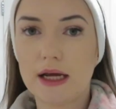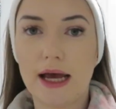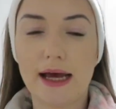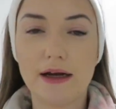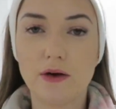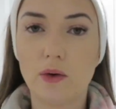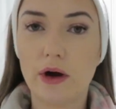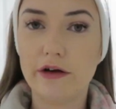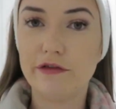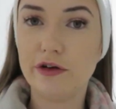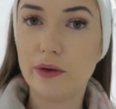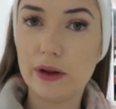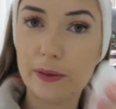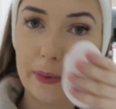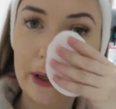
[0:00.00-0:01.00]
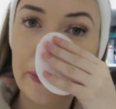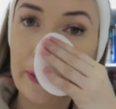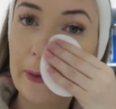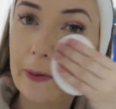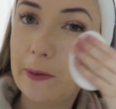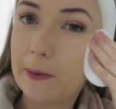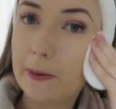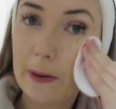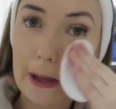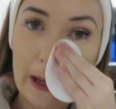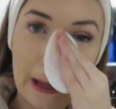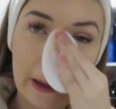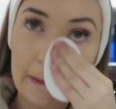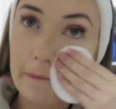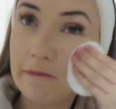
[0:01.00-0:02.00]
and quite a few other people
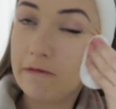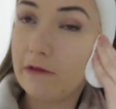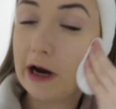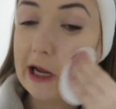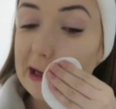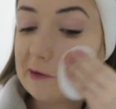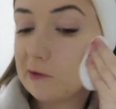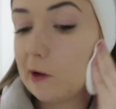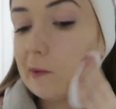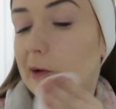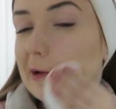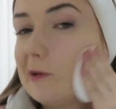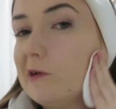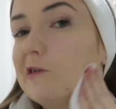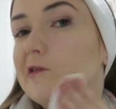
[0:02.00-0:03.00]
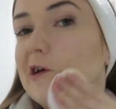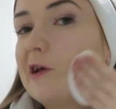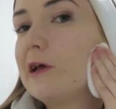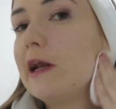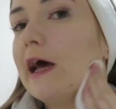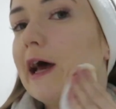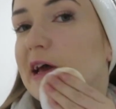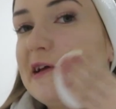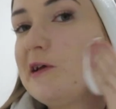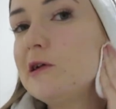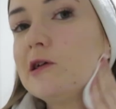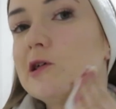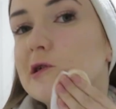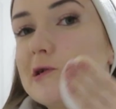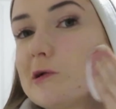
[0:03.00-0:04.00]
rave about the Effecular
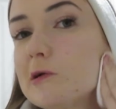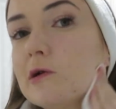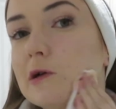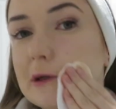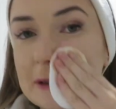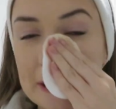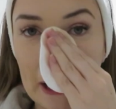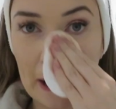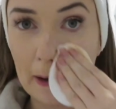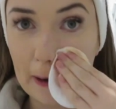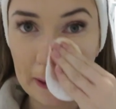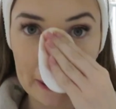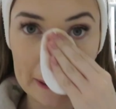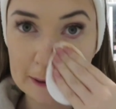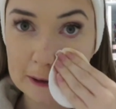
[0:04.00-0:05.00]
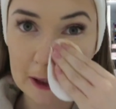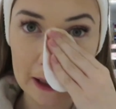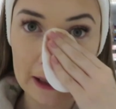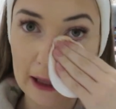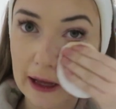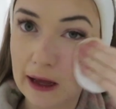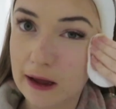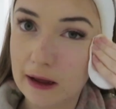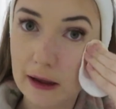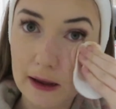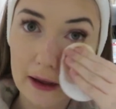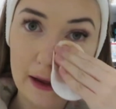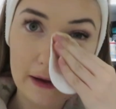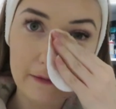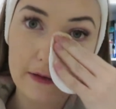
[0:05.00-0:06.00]
H. So I'm going to try that.
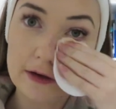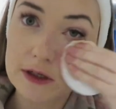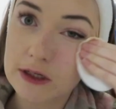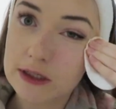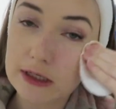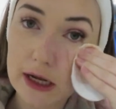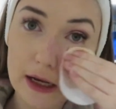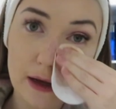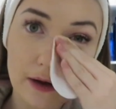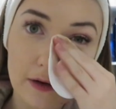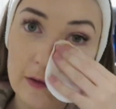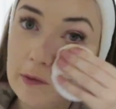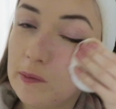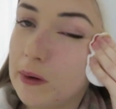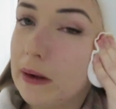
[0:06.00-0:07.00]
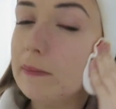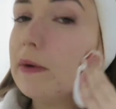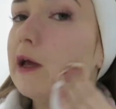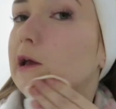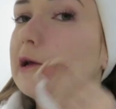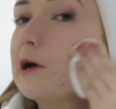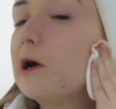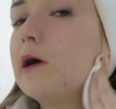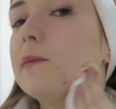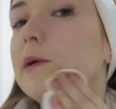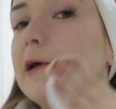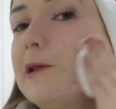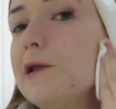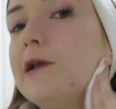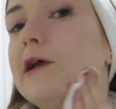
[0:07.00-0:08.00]
I just take off my makeup
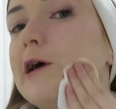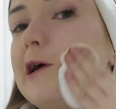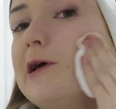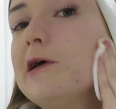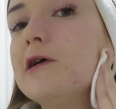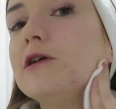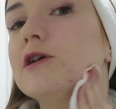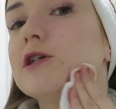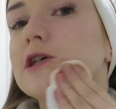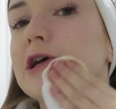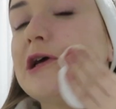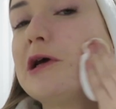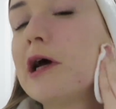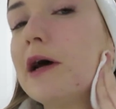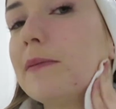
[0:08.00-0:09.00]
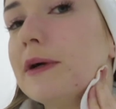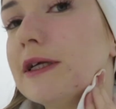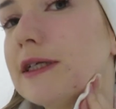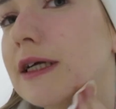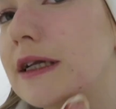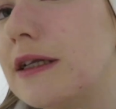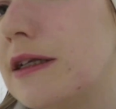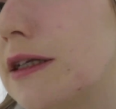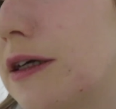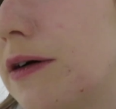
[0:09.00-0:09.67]
and then I can show you how my skin's